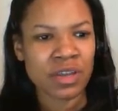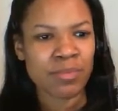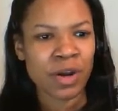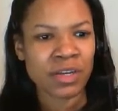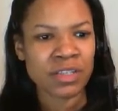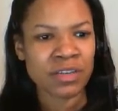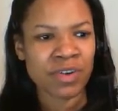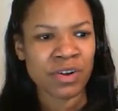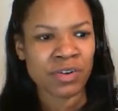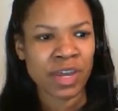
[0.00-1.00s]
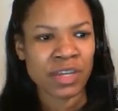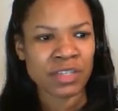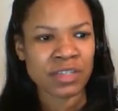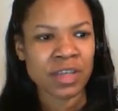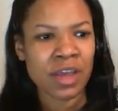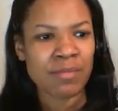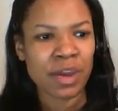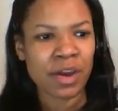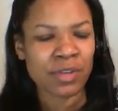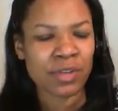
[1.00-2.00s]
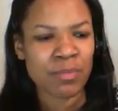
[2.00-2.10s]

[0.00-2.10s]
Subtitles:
parties in federal cases may only